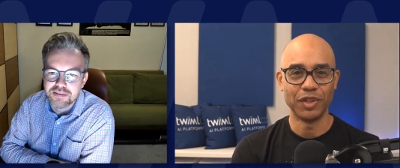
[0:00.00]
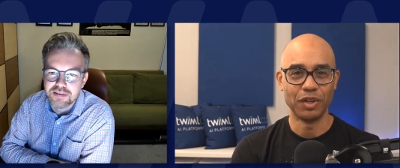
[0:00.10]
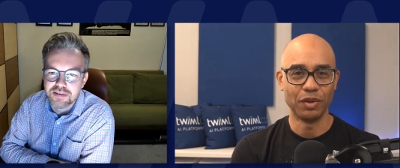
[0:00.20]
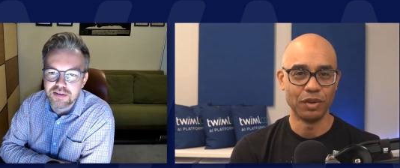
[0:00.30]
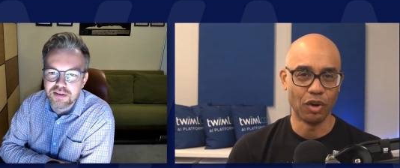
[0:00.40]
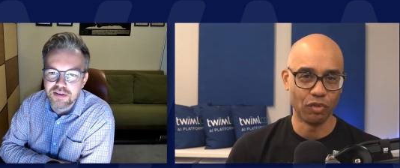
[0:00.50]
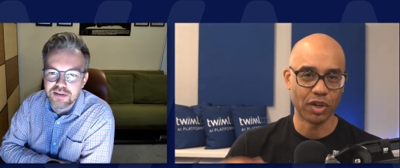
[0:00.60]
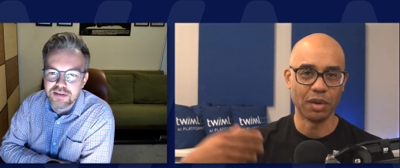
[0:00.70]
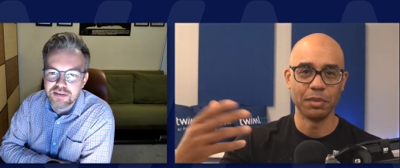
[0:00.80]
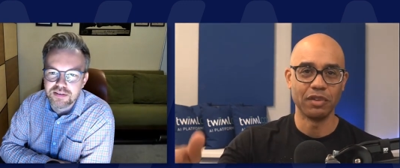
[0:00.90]
Speaker 1: you know and
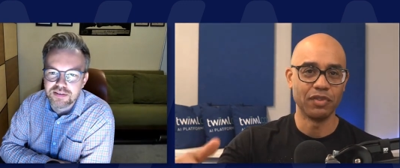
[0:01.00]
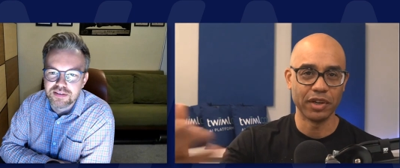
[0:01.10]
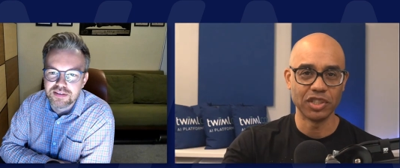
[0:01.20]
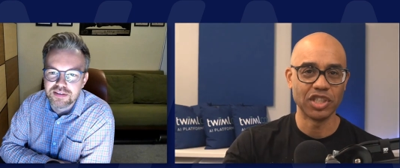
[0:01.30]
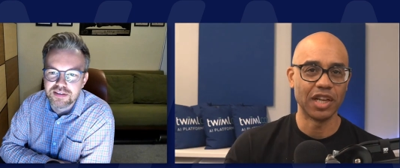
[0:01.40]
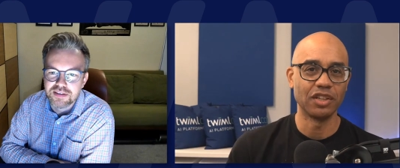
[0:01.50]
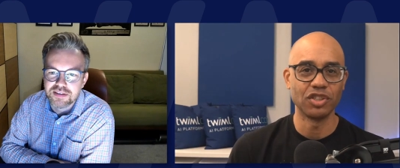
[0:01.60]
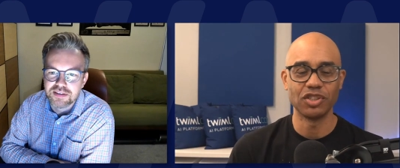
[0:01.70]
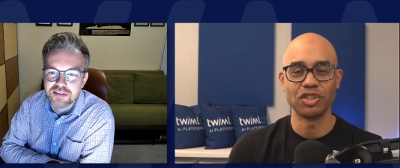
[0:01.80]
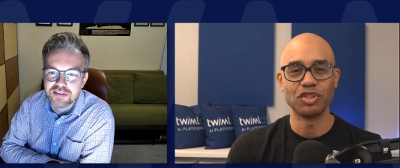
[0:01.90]
overcoming the various
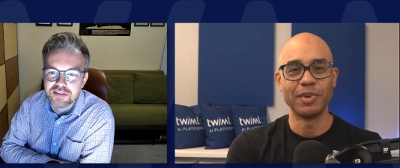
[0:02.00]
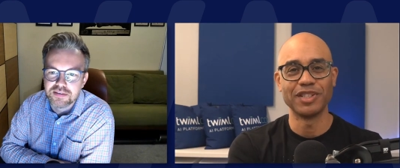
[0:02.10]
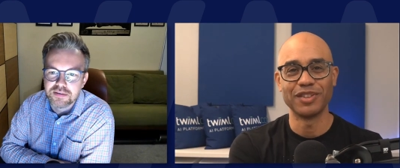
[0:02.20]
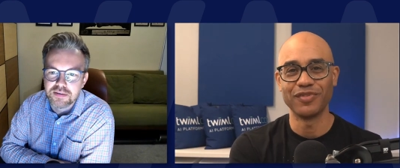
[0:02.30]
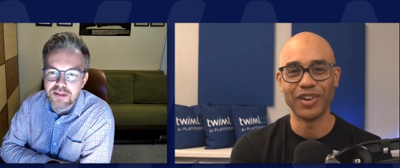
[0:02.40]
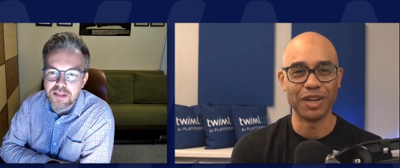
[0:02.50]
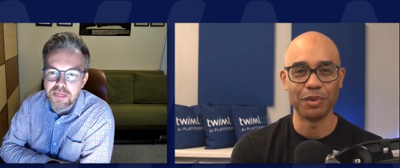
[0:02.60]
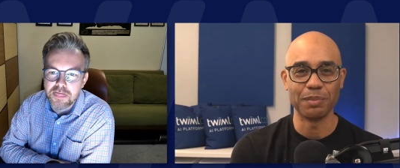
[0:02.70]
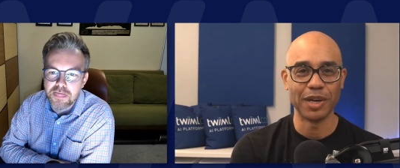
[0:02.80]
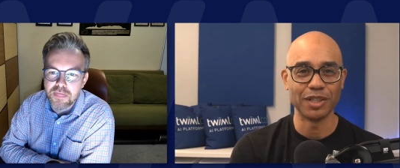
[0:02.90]
challenges that you mentioned fighting
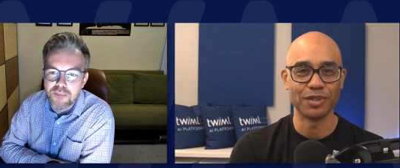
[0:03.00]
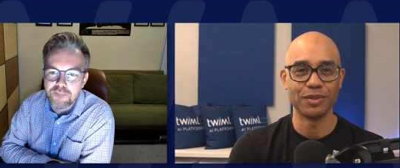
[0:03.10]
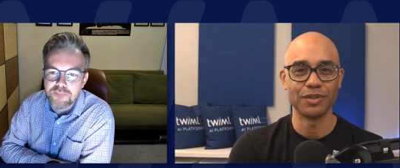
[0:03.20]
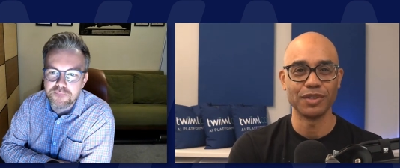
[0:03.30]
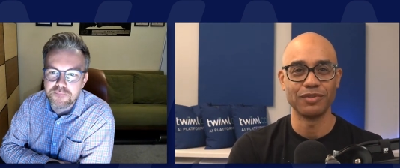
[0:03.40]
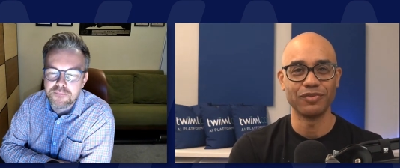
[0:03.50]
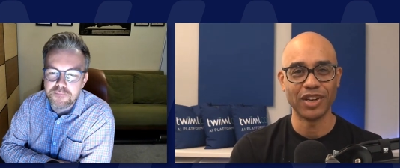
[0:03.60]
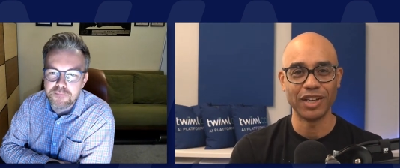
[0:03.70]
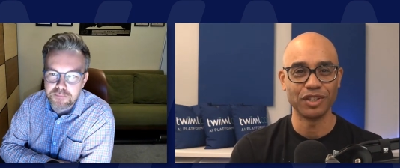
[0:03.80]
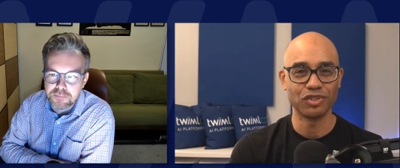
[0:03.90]
with monsters and
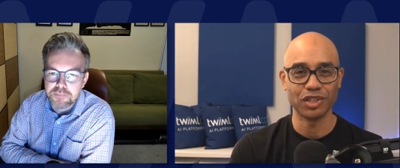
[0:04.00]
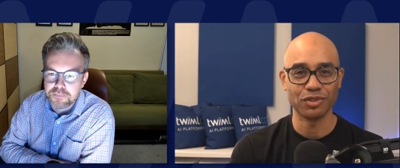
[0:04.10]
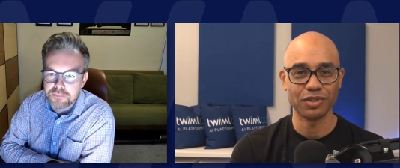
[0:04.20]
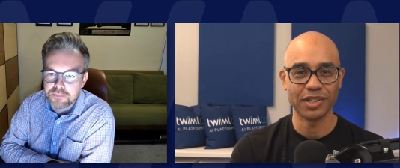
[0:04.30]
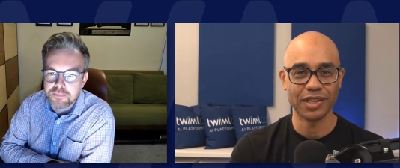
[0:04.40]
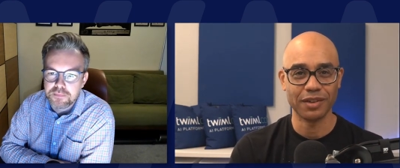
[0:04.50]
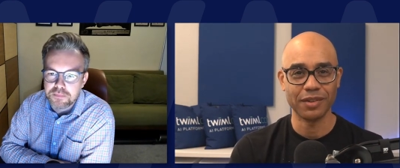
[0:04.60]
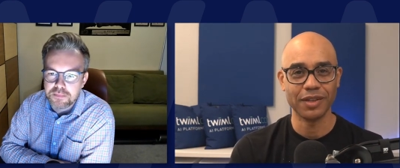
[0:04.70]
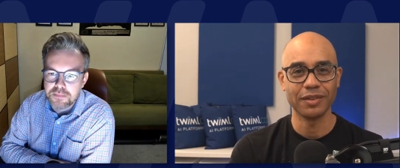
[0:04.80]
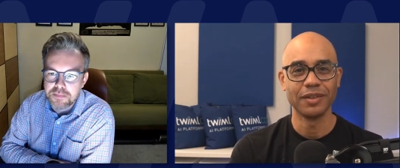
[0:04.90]
finding treasures and that kind of
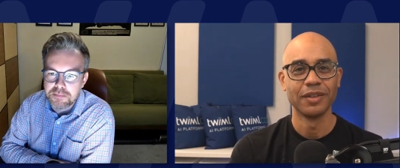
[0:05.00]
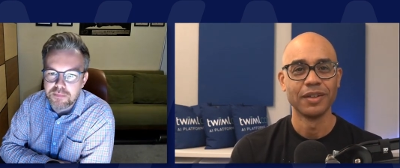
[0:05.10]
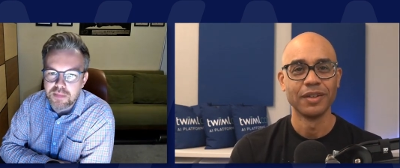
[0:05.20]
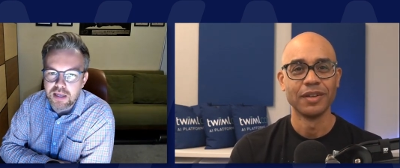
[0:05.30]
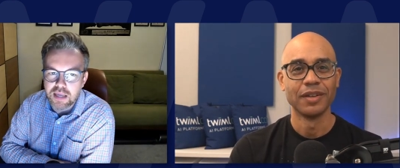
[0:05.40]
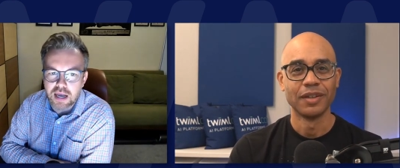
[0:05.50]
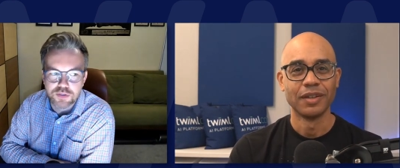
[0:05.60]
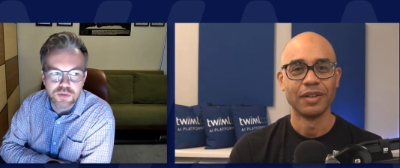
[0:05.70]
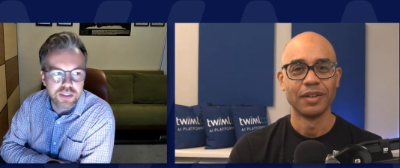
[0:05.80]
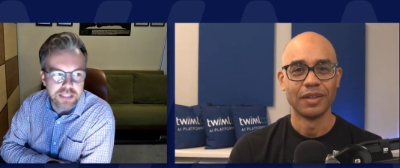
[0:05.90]
thing
Speaker 2: yeah
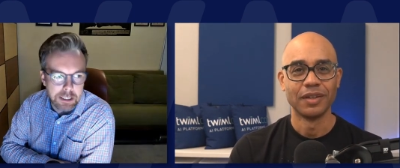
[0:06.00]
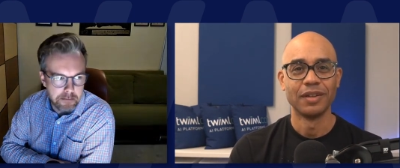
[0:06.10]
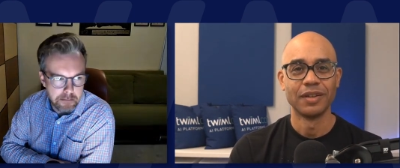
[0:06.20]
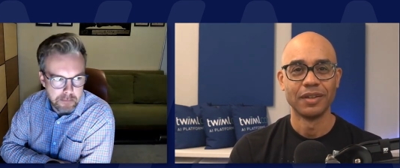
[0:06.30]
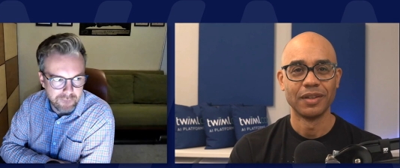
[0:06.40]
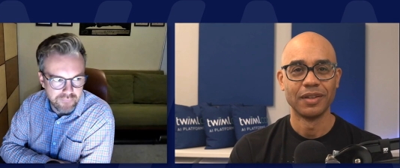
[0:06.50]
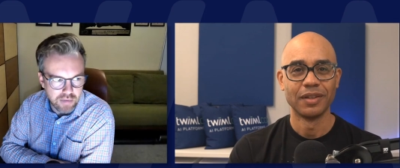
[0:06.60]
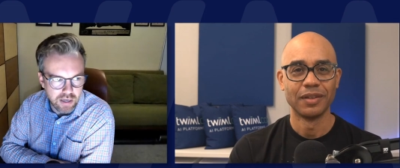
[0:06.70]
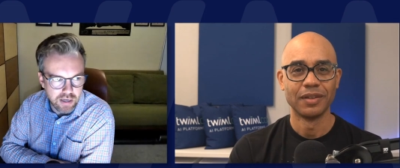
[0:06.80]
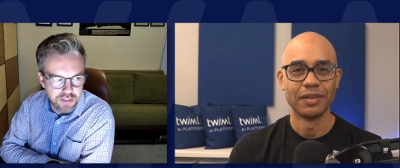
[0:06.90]
so it's um
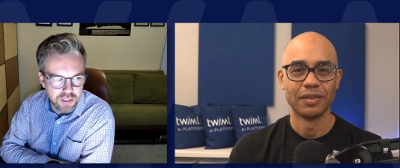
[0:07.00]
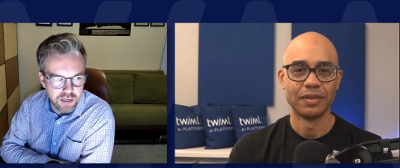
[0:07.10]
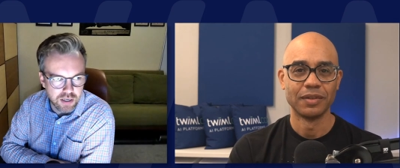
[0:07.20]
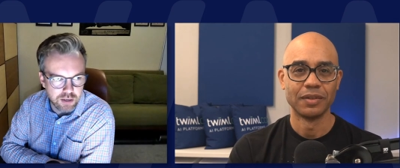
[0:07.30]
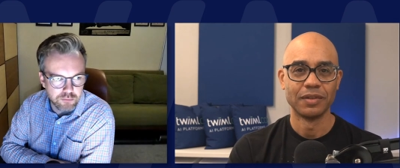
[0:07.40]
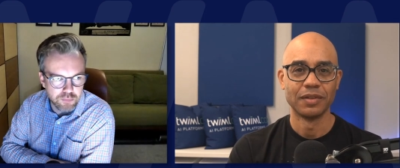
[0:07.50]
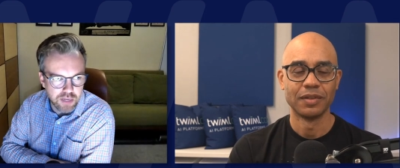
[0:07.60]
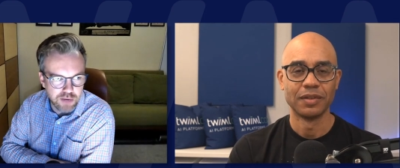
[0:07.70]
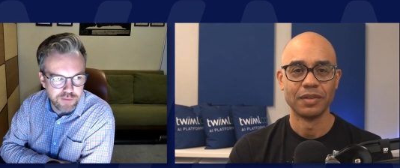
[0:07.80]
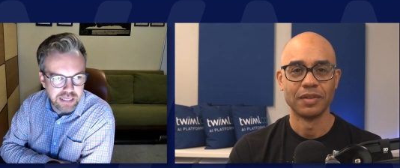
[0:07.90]
it's a
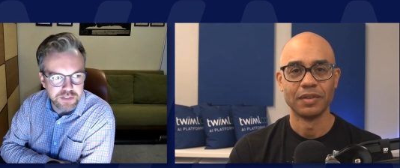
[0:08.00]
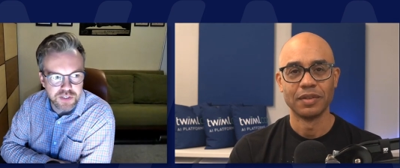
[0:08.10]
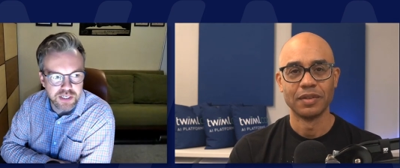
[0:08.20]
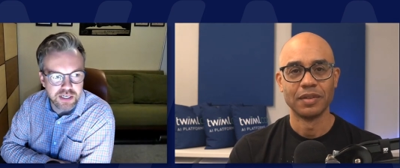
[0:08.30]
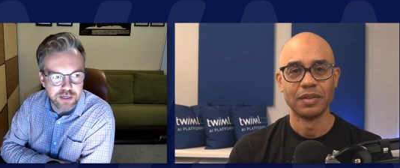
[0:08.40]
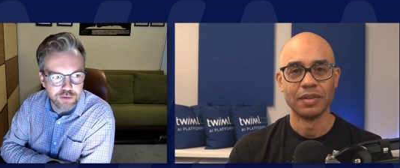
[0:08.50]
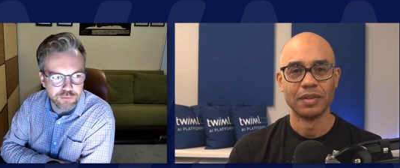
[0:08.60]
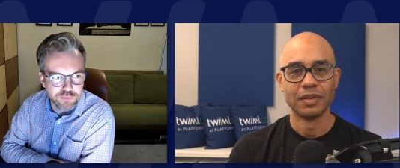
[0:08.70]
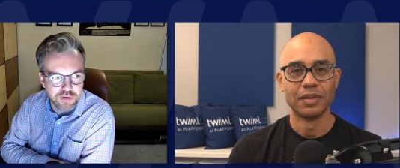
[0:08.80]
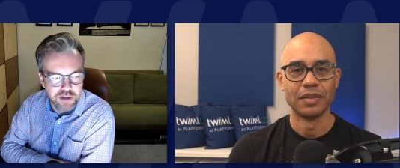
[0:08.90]
yeah fantasy kind
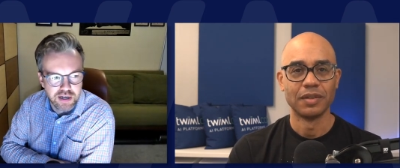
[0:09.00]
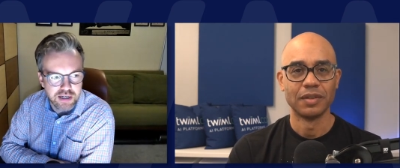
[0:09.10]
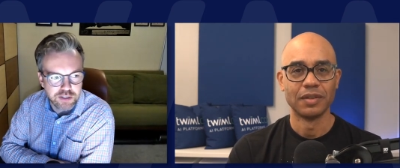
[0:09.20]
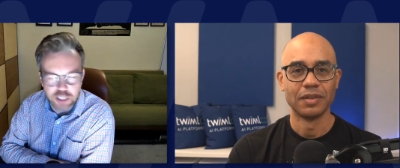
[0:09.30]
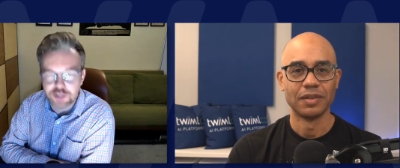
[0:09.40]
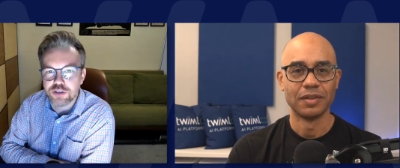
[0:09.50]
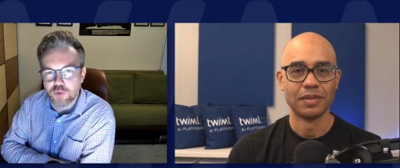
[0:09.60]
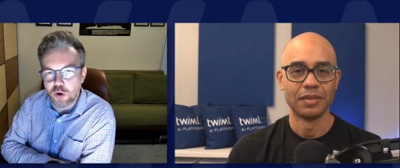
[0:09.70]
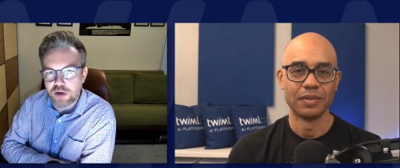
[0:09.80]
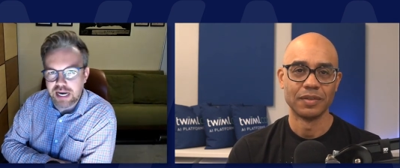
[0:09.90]
of dungeon
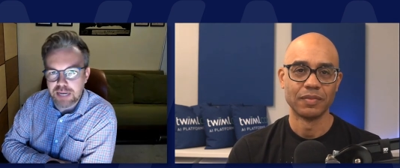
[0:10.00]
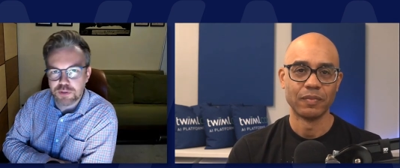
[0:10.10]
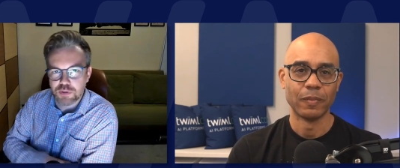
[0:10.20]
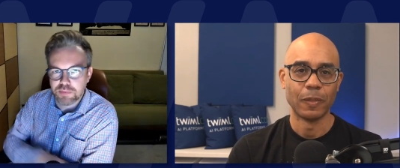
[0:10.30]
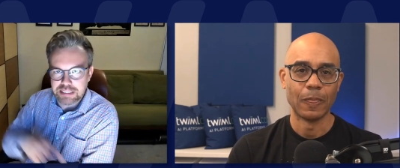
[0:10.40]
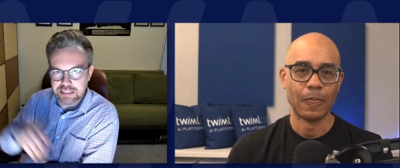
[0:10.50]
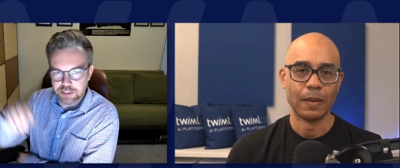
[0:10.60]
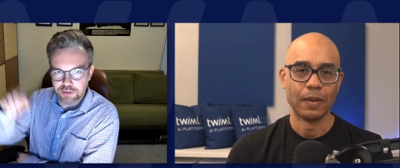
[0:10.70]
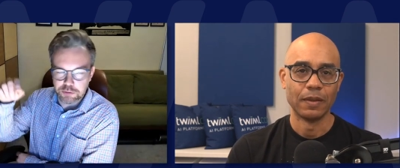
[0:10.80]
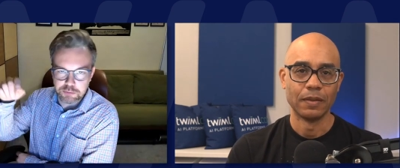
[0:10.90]
crawl game so basically
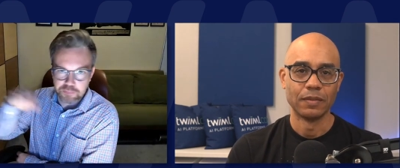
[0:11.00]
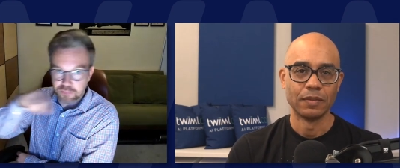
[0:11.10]
you